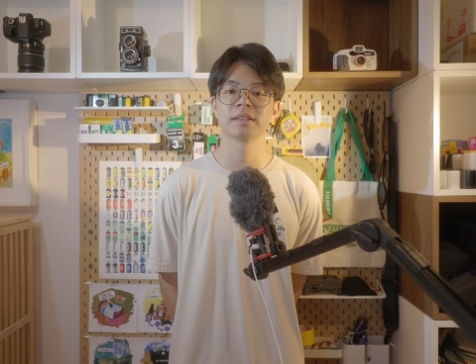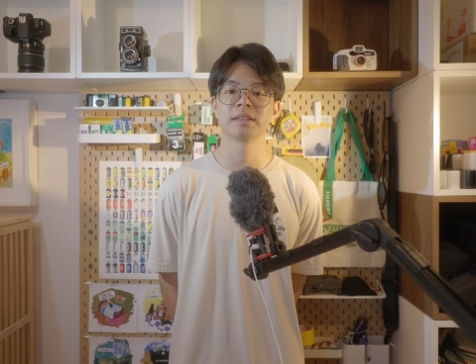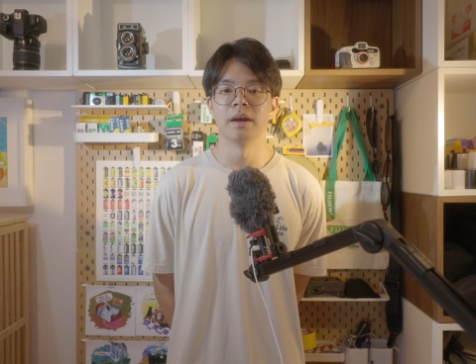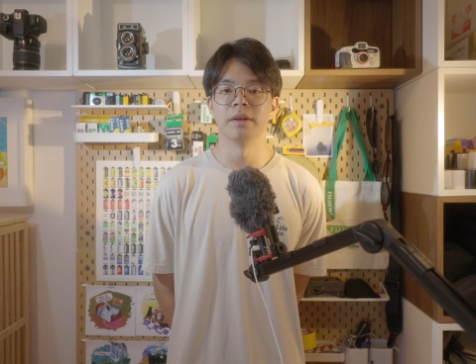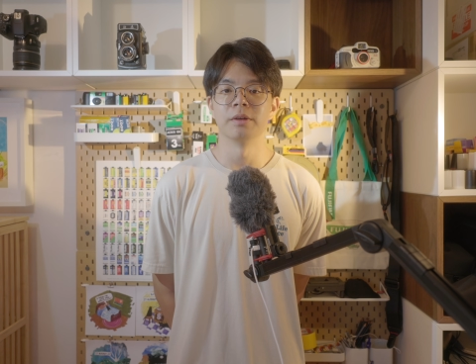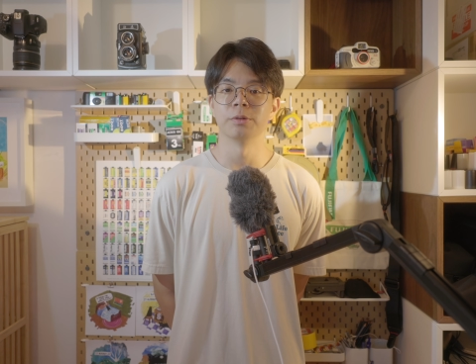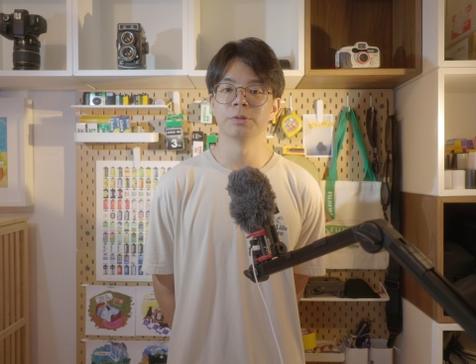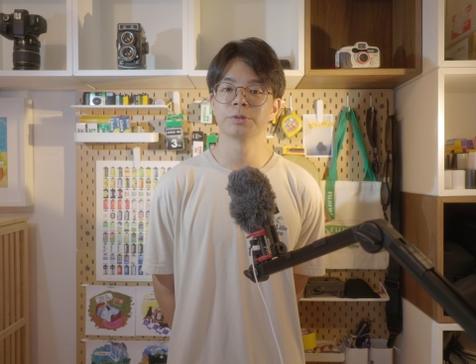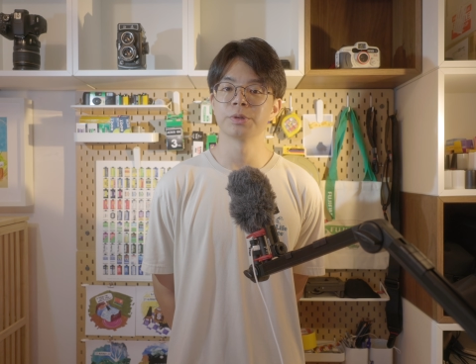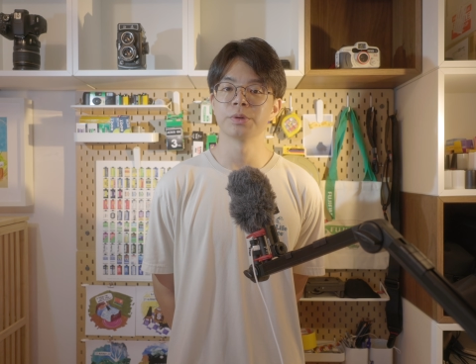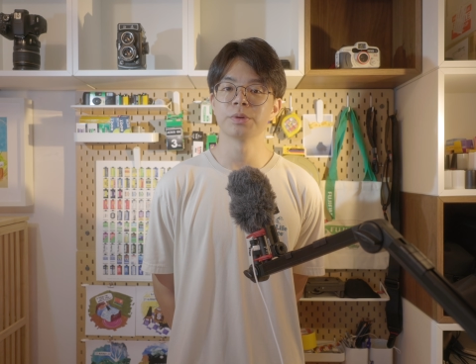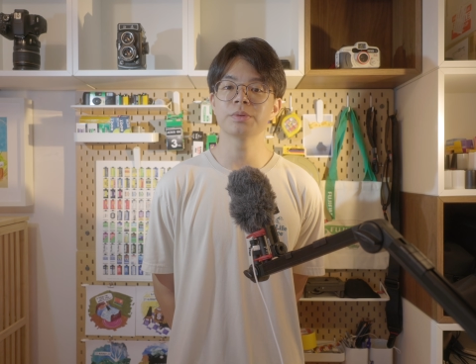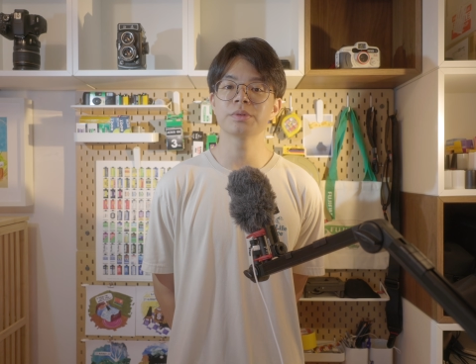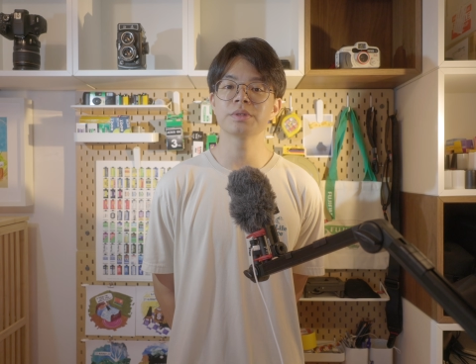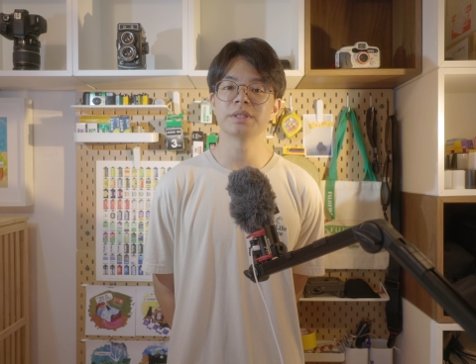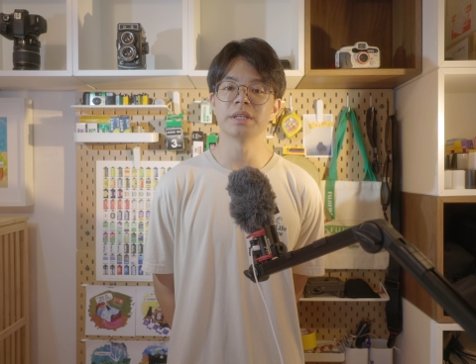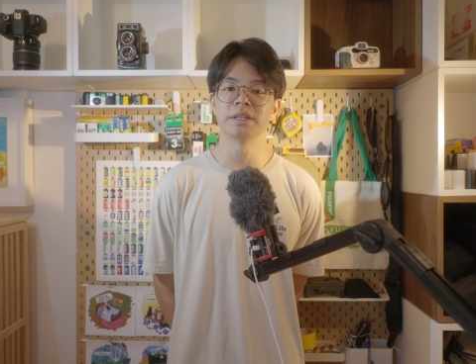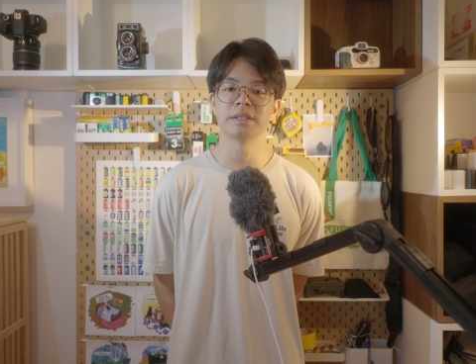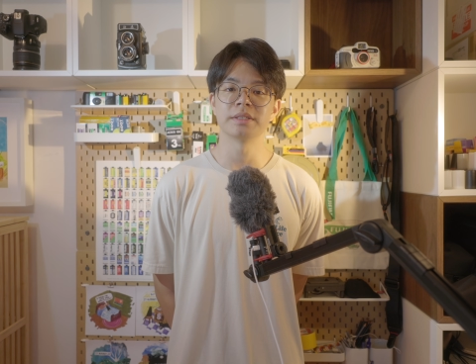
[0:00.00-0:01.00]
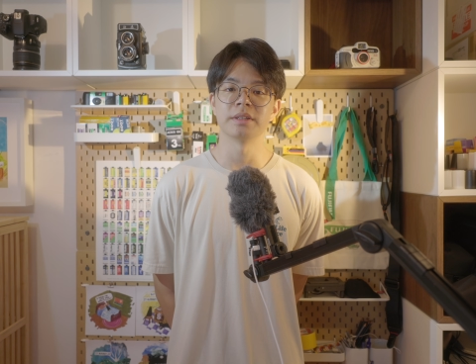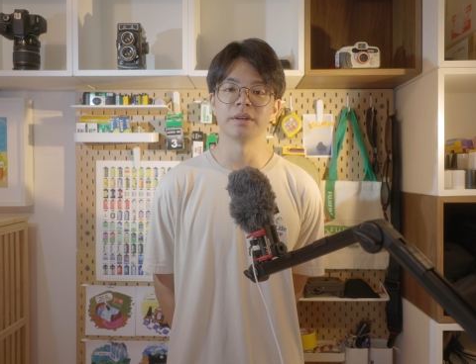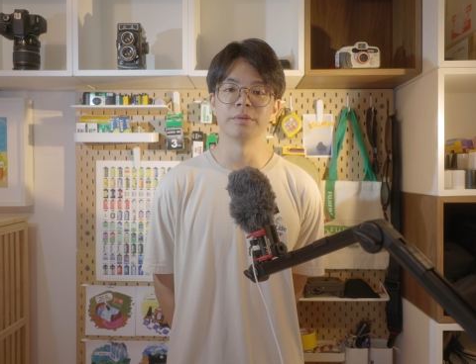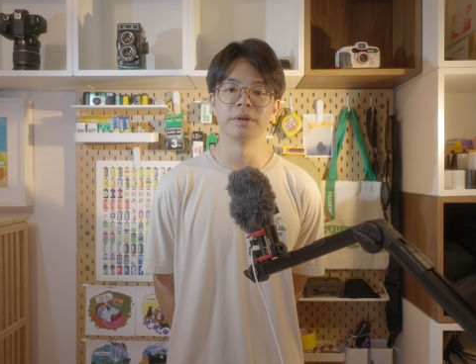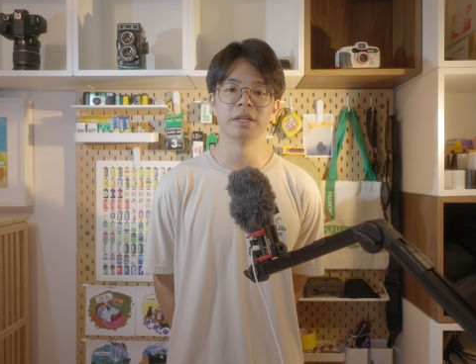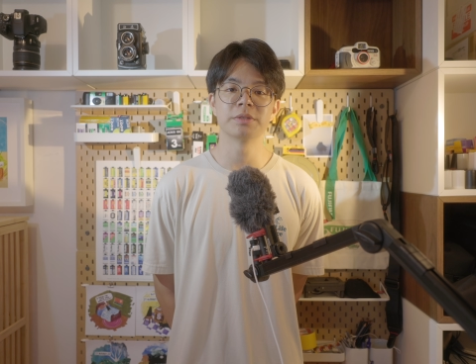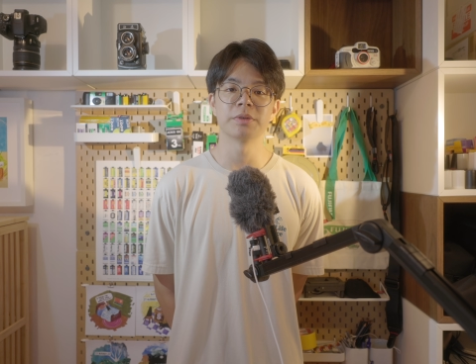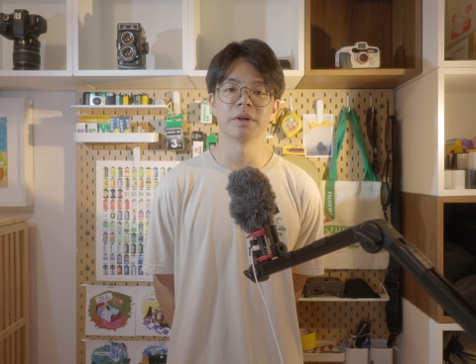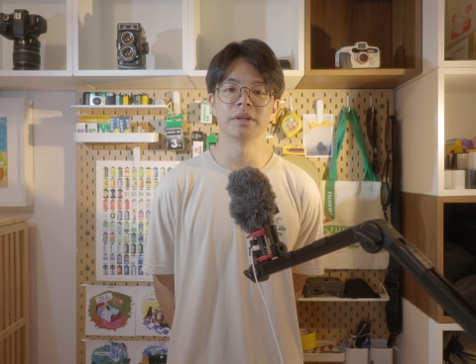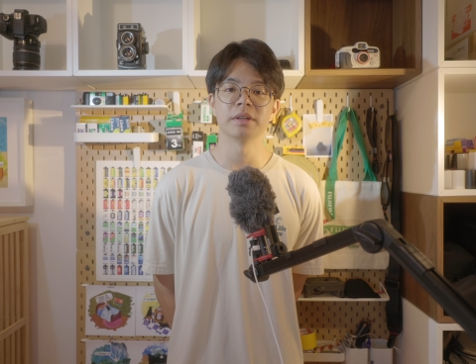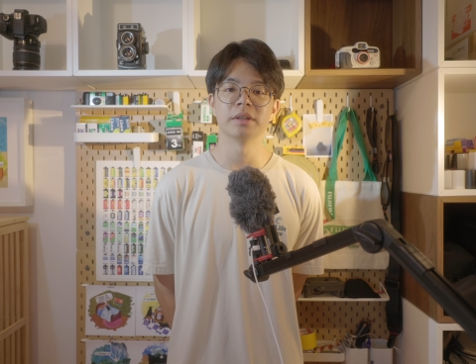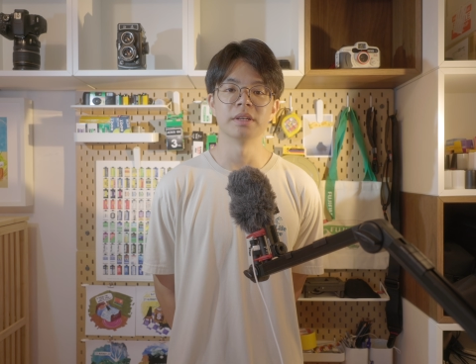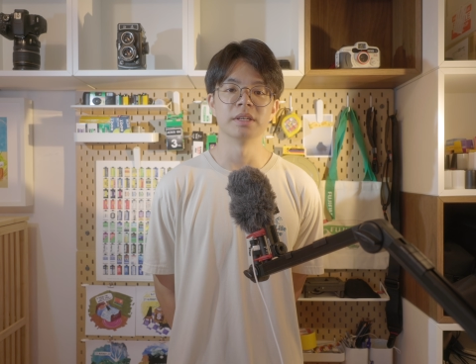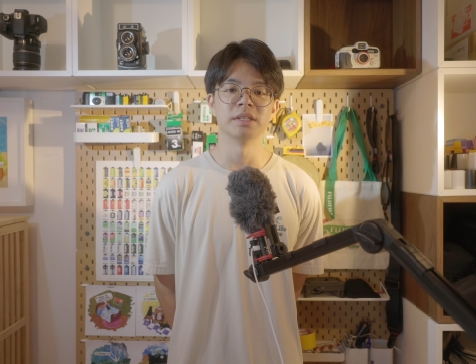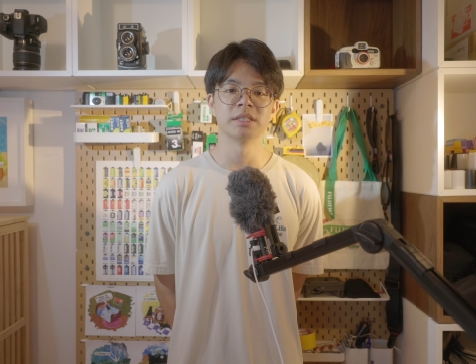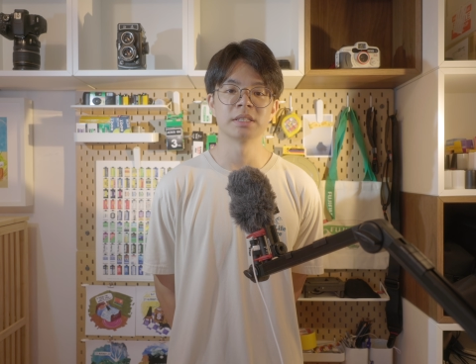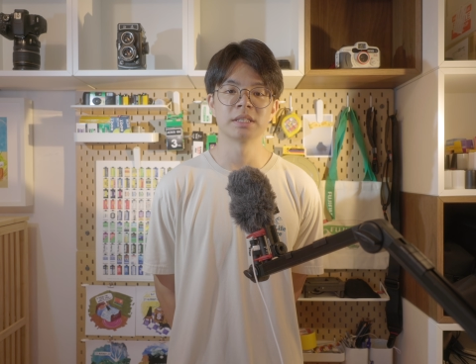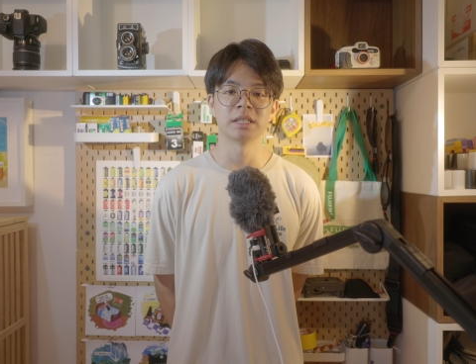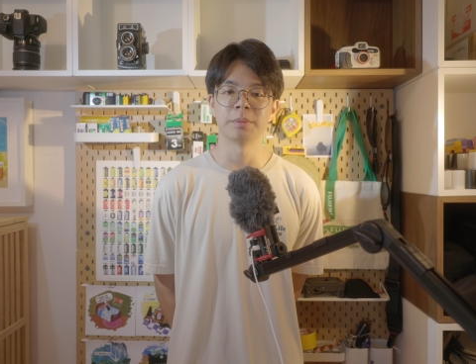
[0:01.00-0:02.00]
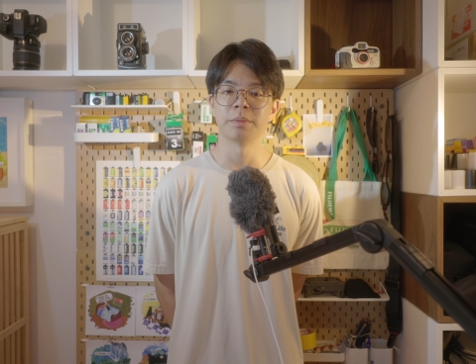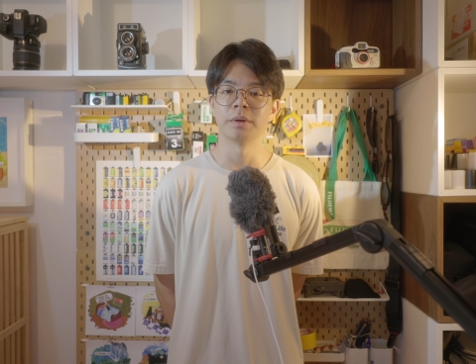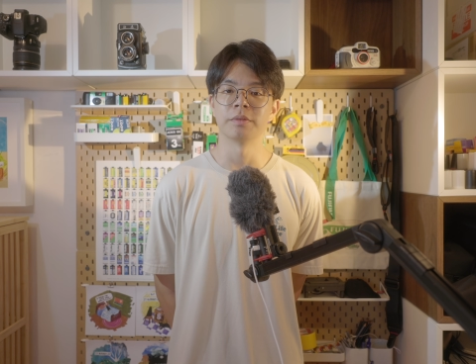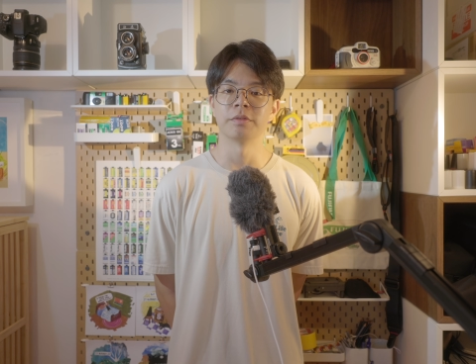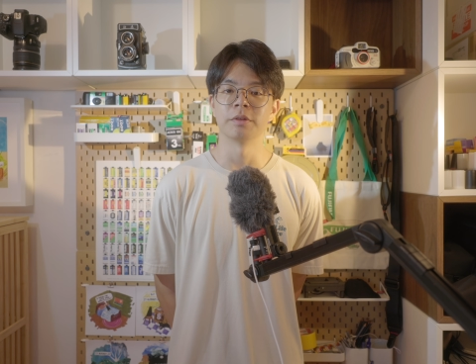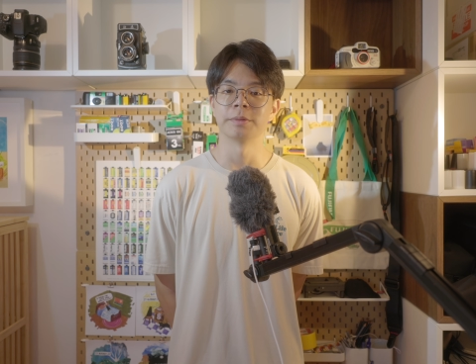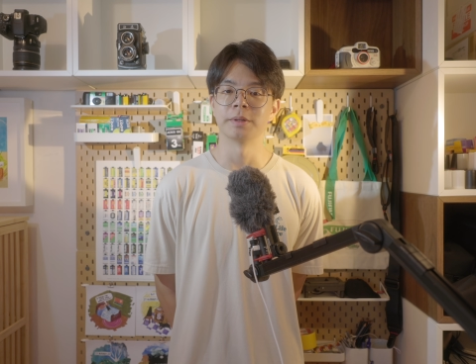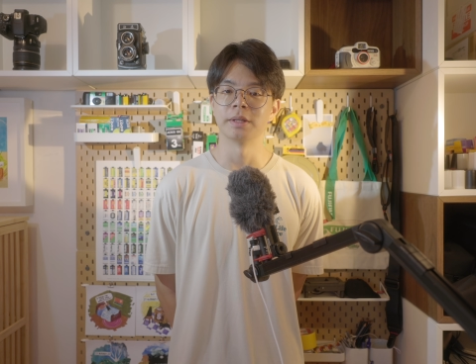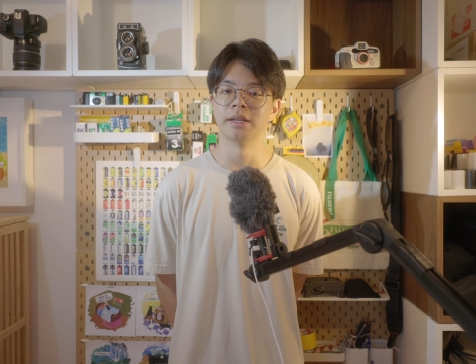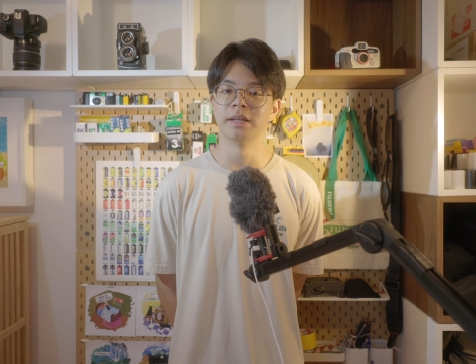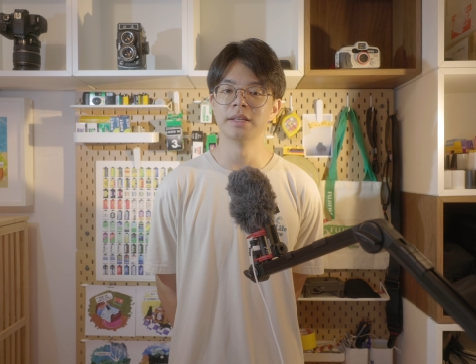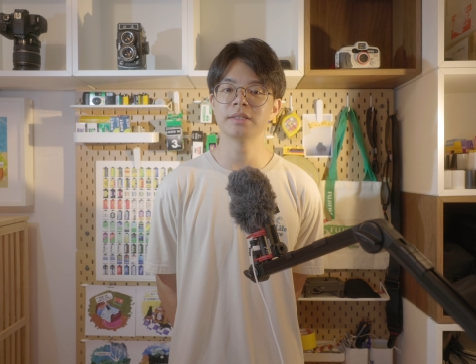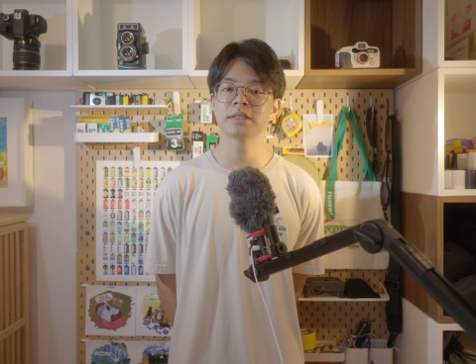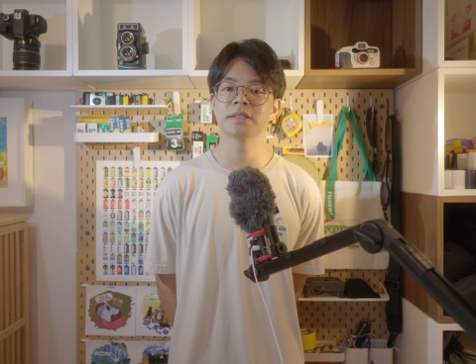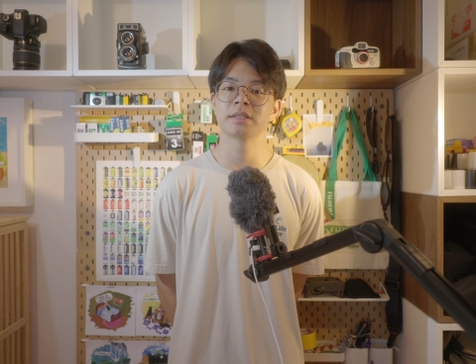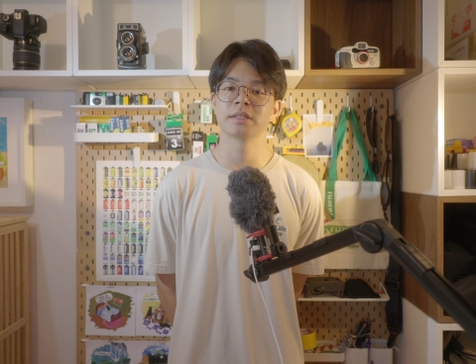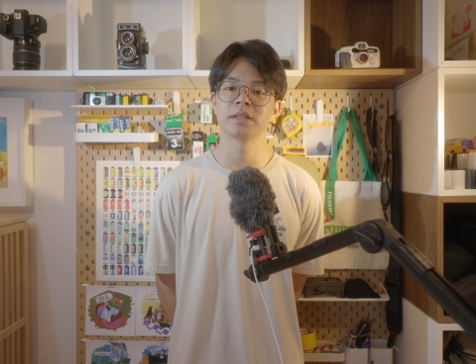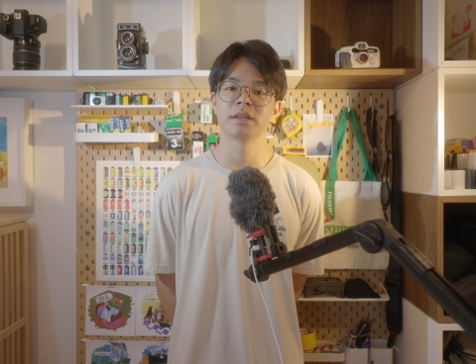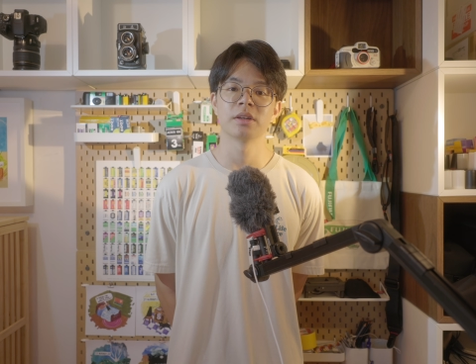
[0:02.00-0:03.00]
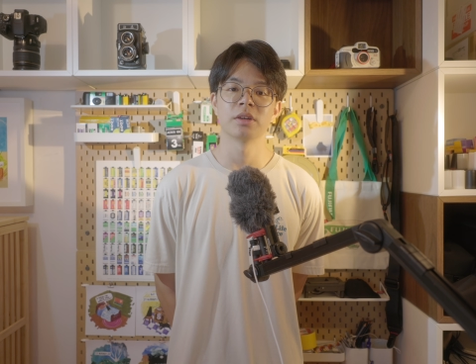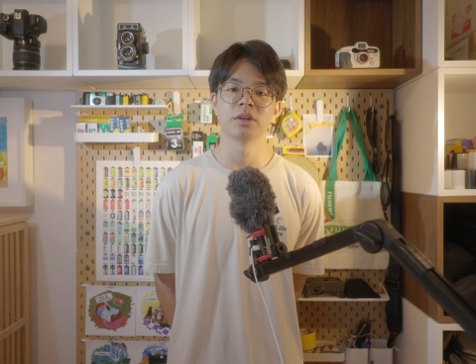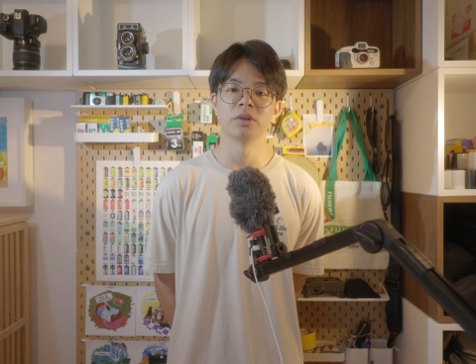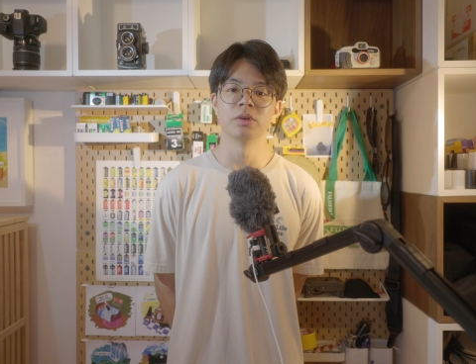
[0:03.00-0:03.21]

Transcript: And also, since the rangefinder is separate from the lens,